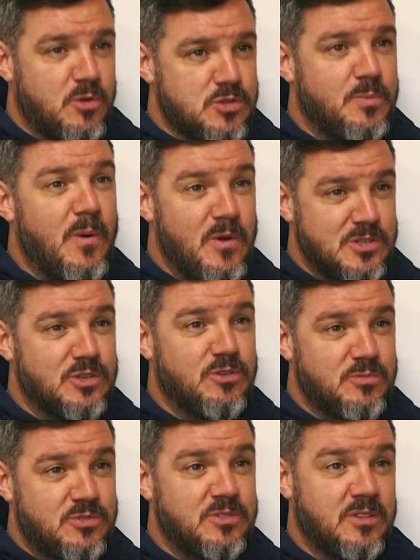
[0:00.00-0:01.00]
more supporters that
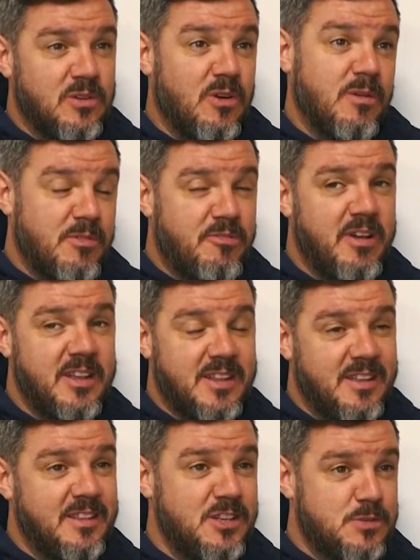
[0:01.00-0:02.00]
come through the door. I'm afraid
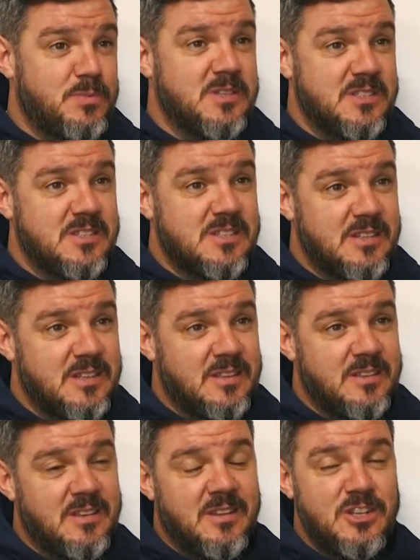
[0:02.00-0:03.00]
that in this business,
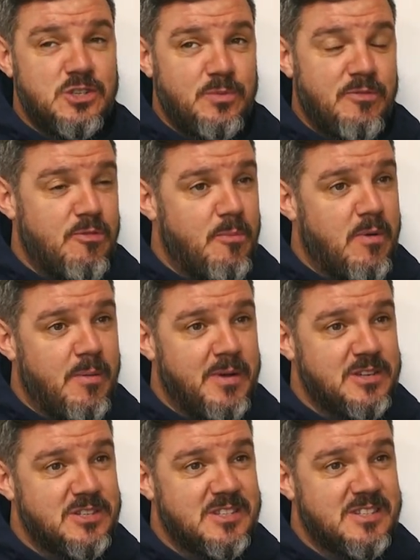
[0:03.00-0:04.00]
unless you win football
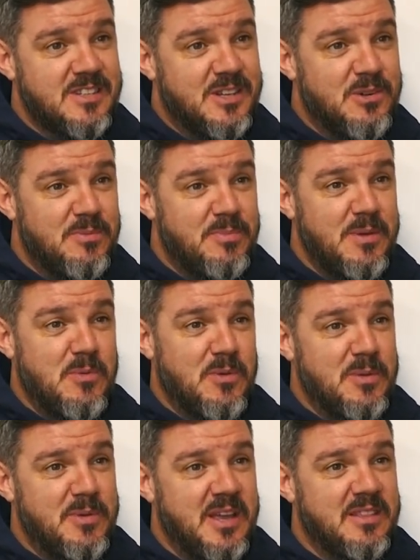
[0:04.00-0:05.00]
matches, you know, people
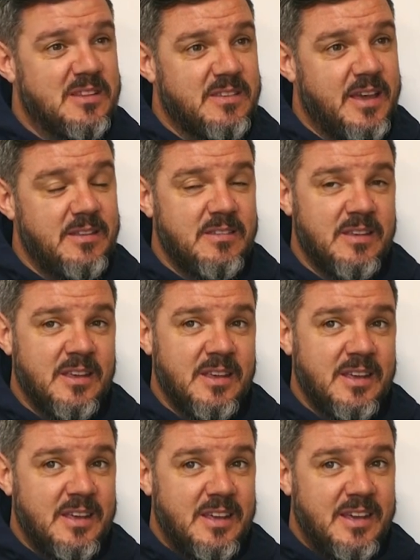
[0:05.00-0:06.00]
want to be entertained,
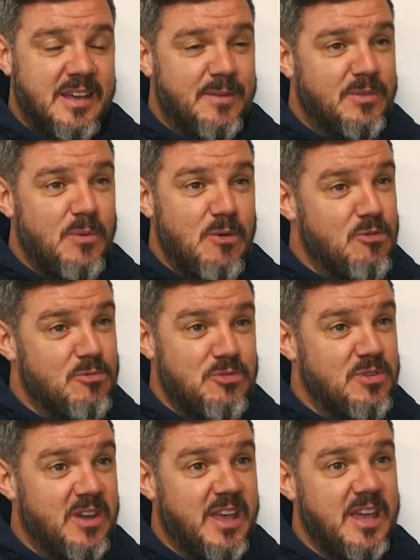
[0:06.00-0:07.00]
and they won't come
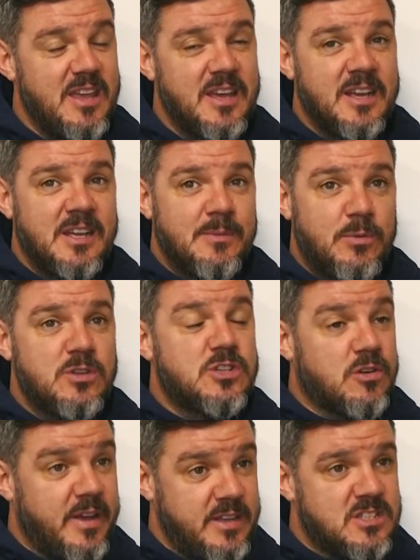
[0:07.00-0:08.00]
through your gate. But it's
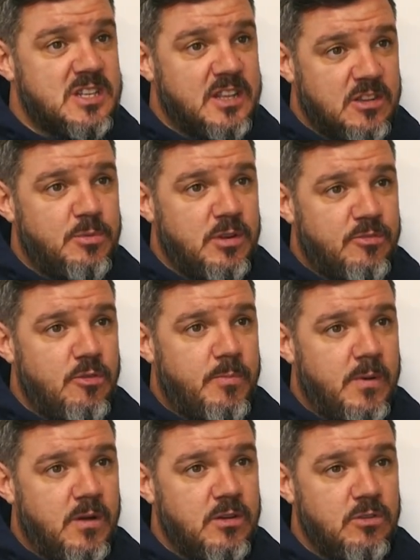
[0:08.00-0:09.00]
a great incentive for the
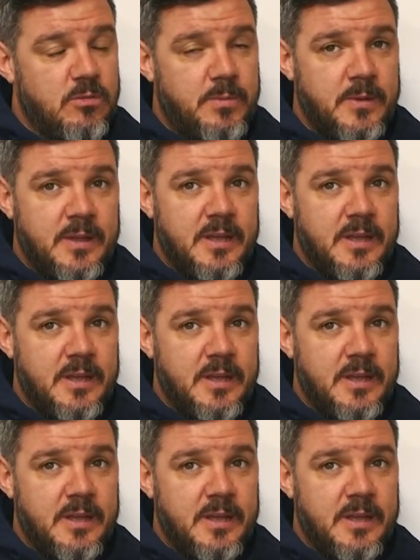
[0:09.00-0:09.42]
football club.